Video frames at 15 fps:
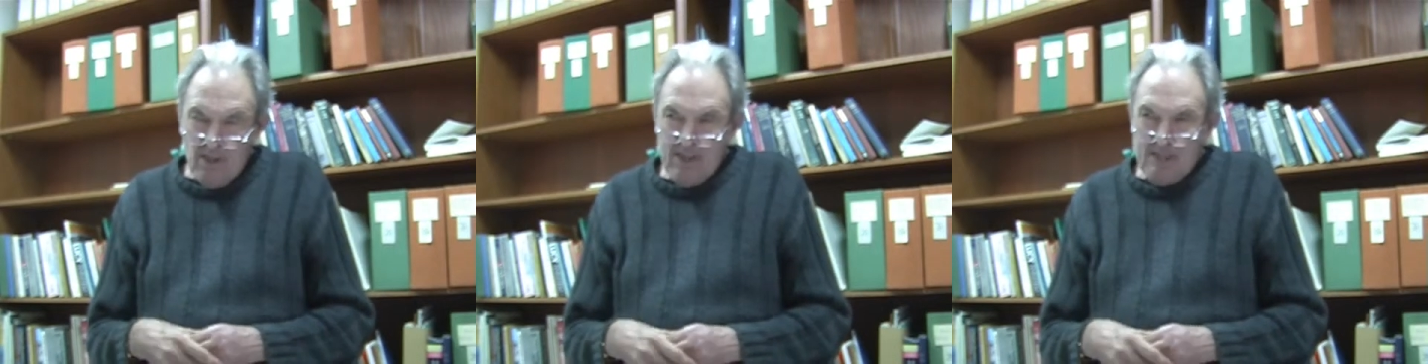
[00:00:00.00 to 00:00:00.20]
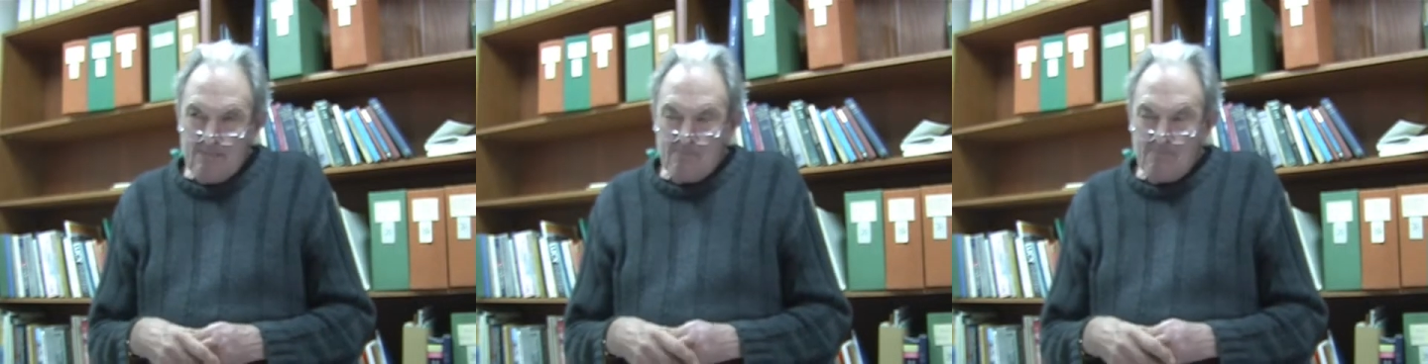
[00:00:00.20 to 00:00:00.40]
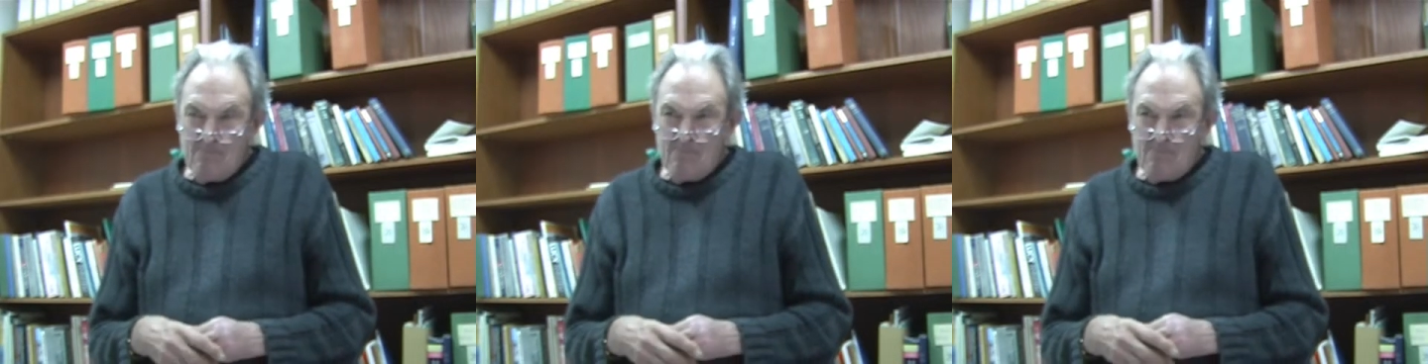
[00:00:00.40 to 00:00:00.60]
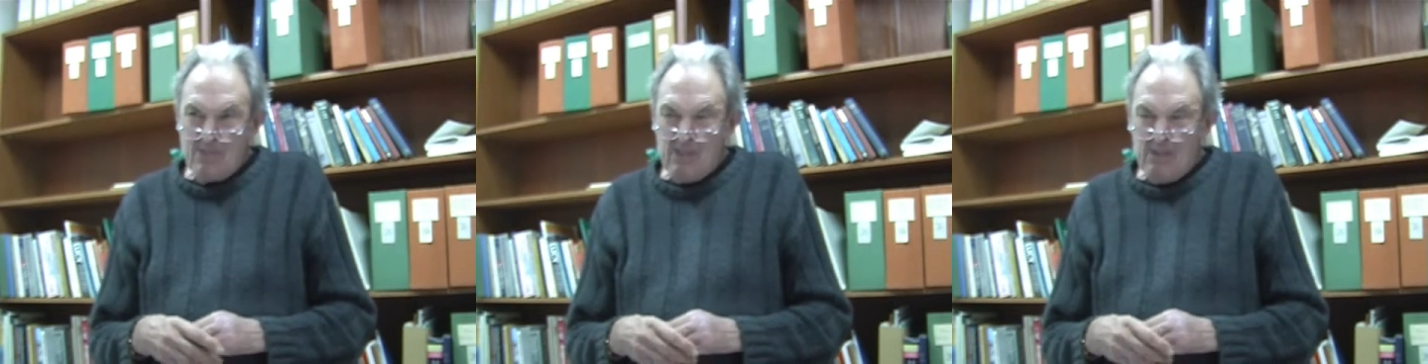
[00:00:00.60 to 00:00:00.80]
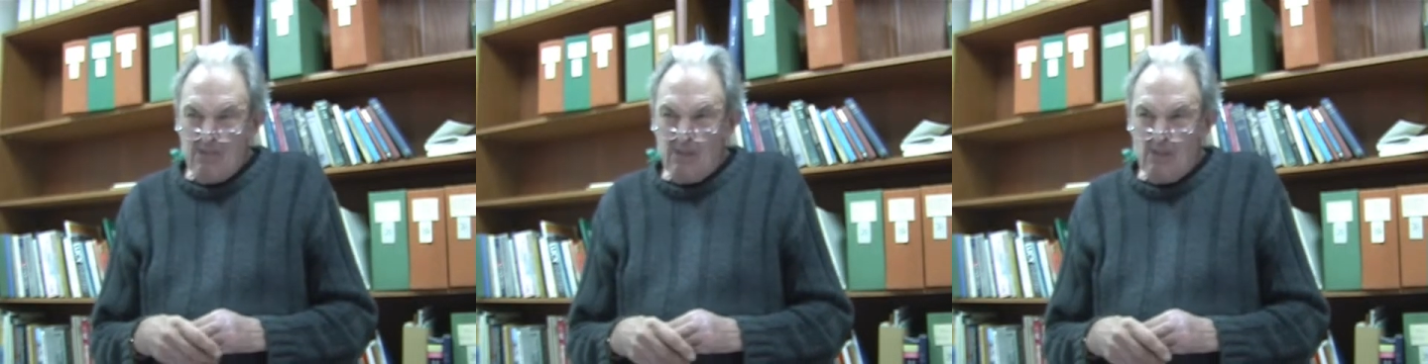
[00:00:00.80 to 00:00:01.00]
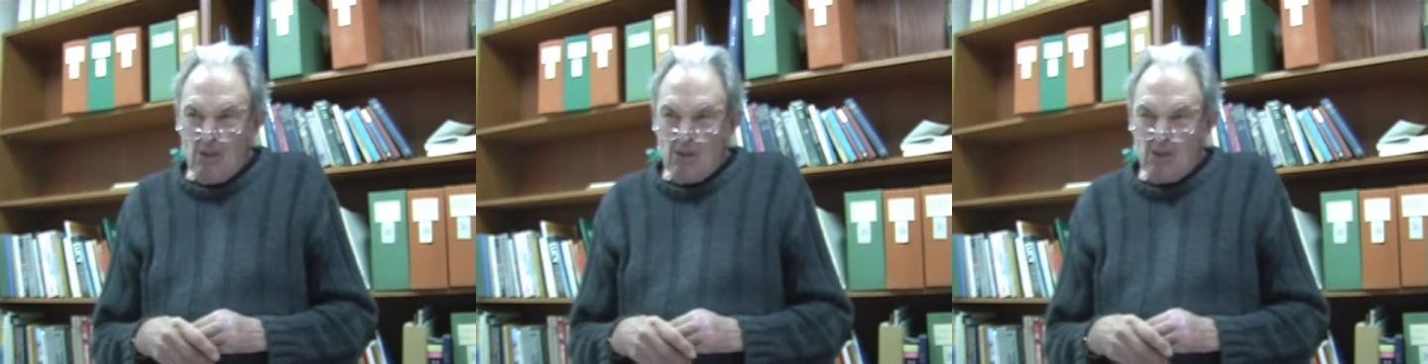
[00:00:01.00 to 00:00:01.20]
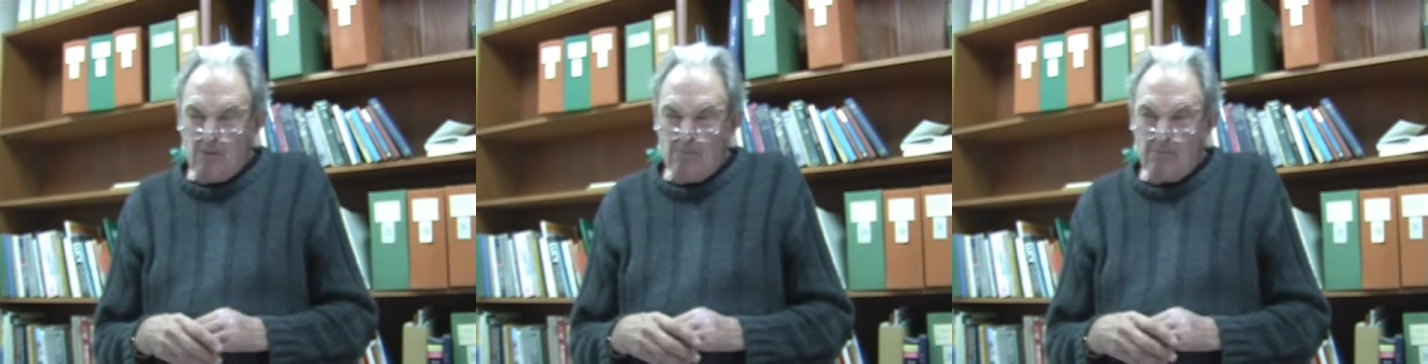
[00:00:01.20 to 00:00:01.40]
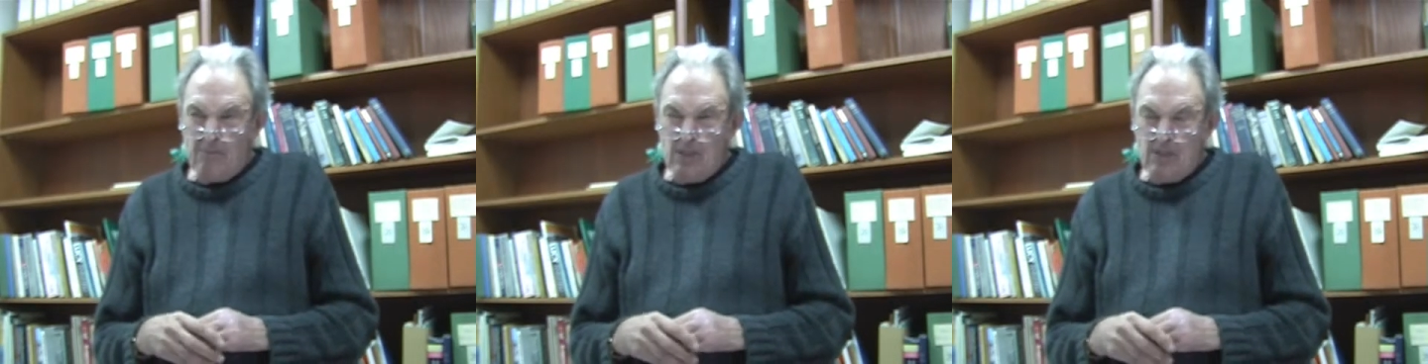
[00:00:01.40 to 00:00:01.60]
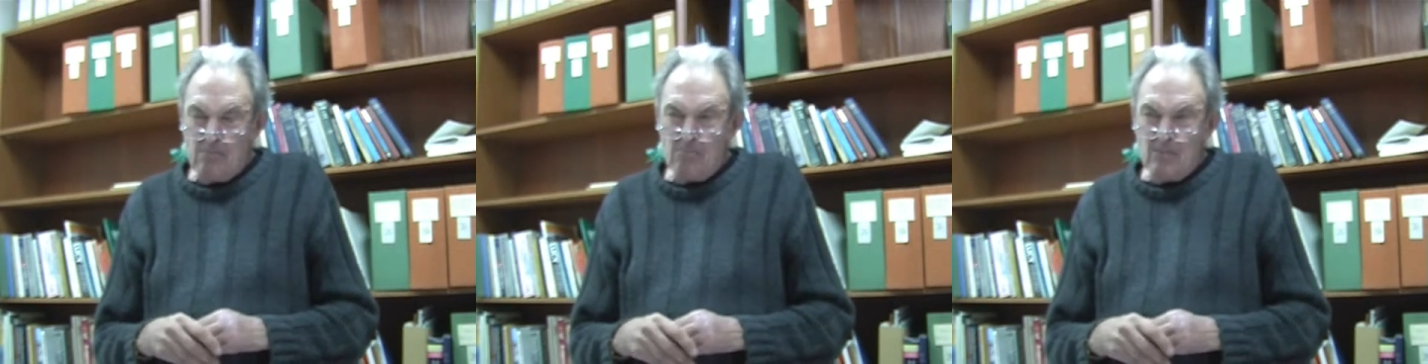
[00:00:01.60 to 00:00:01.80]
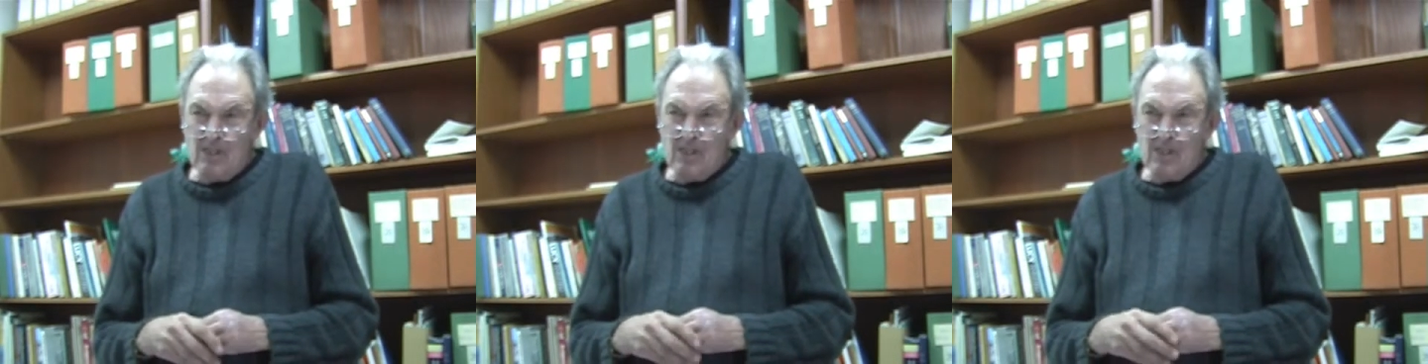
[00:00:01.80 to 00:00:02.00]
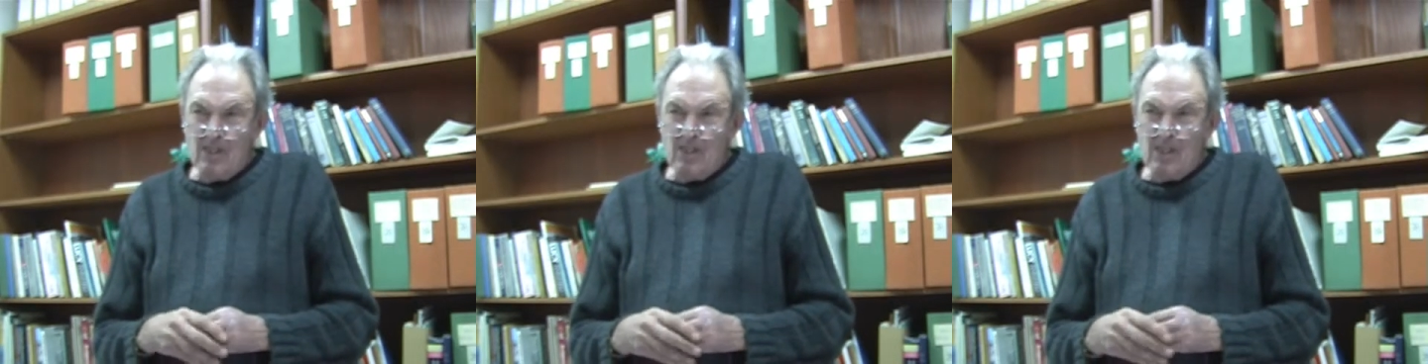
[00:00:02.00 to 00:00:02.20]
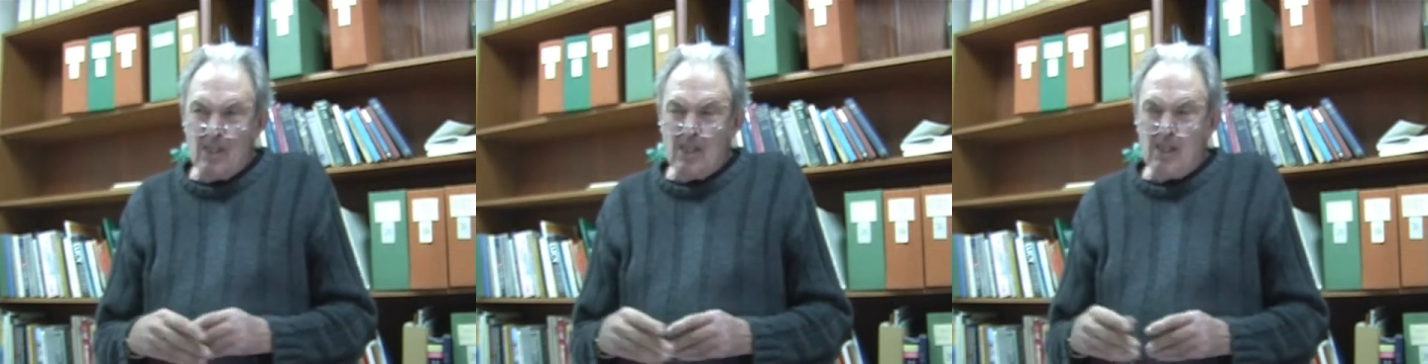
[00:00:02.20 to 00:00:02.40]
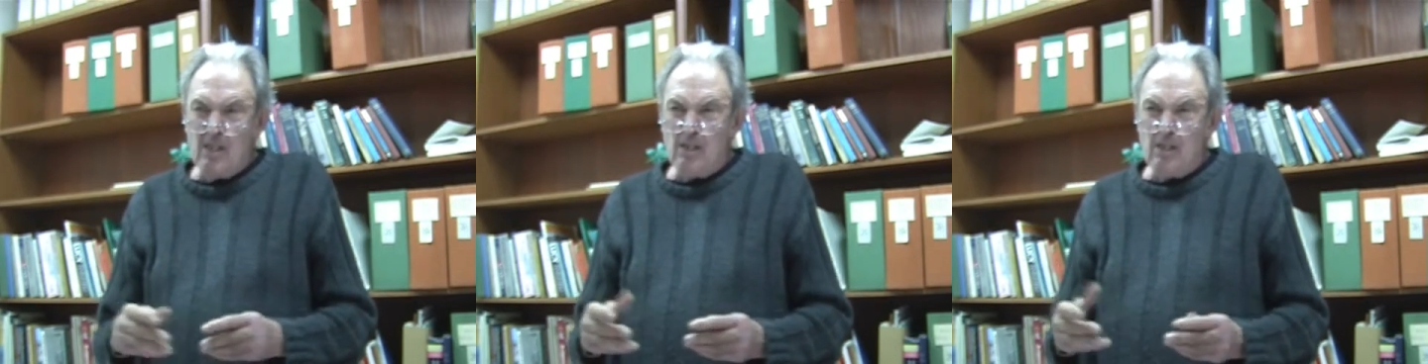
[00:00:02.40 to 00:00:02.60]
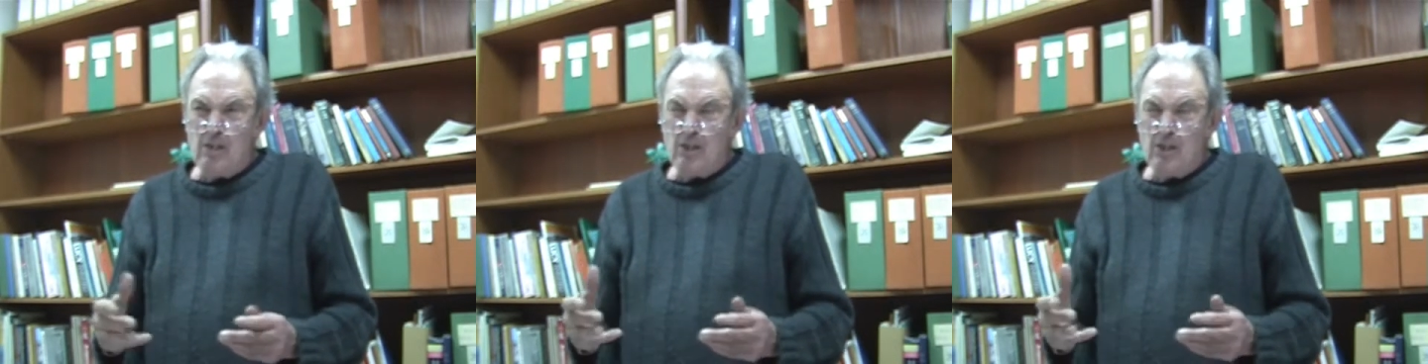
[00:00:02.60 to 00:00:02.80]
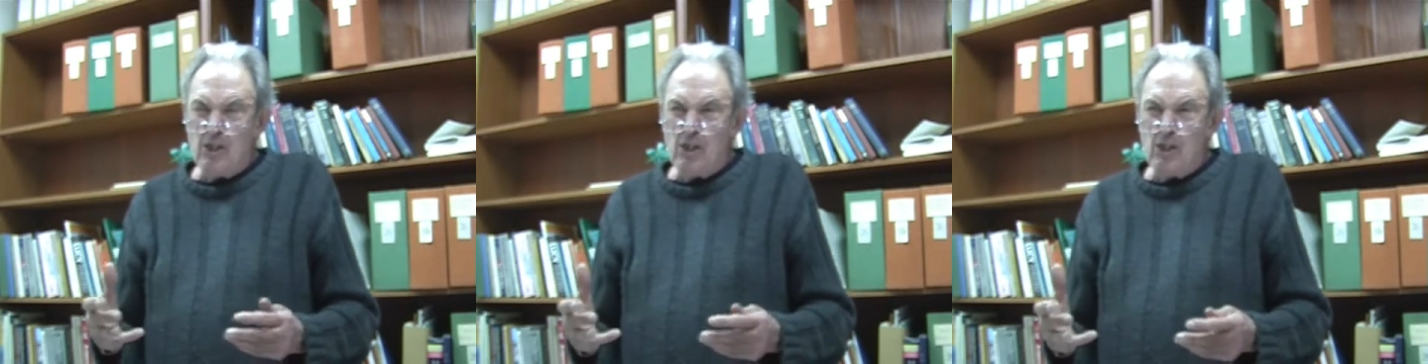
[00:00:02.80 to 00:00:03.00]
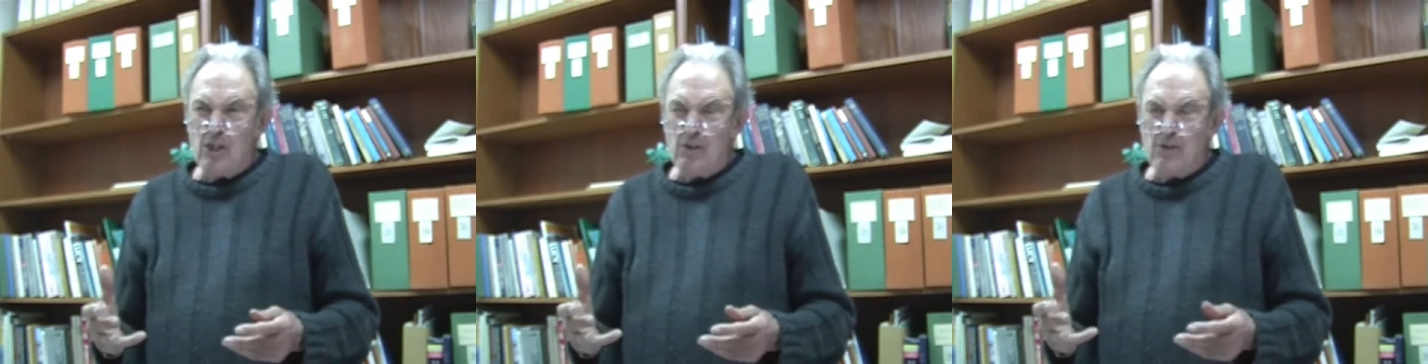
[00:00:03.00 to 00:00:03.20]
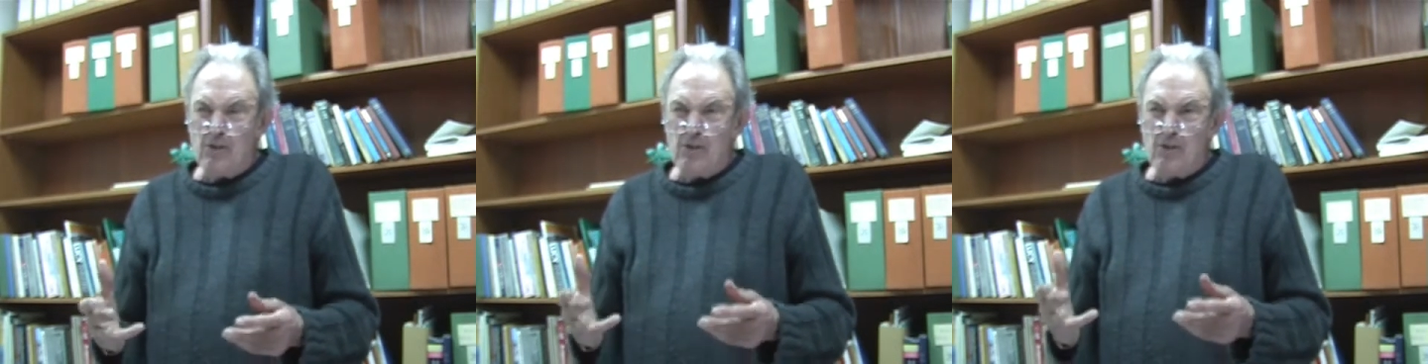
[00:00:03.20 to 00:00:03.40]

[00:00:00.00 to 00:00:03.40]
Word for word: um, there are a lot of um, uh, uh,